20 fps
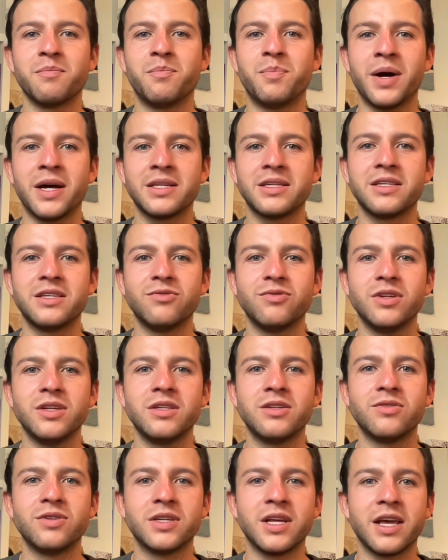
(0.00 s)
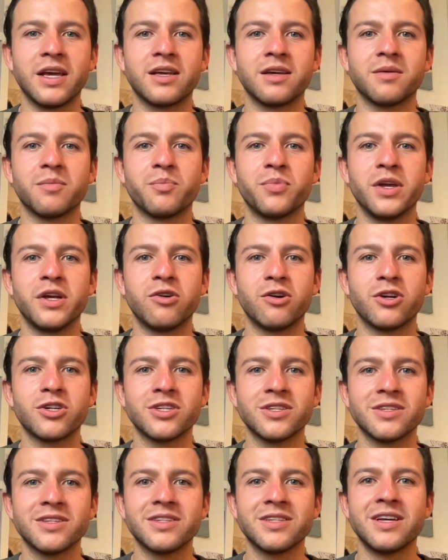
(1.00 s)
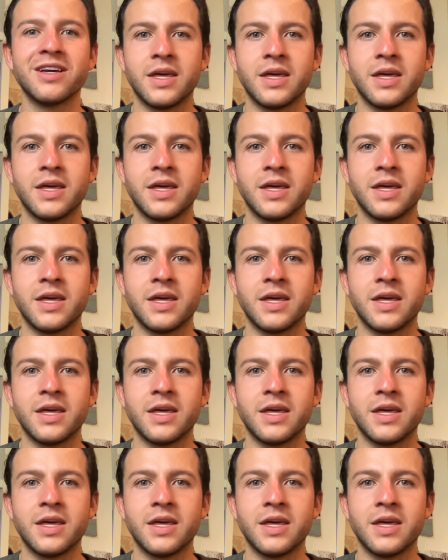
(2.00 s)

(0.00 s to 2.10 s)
but you need to take precautions.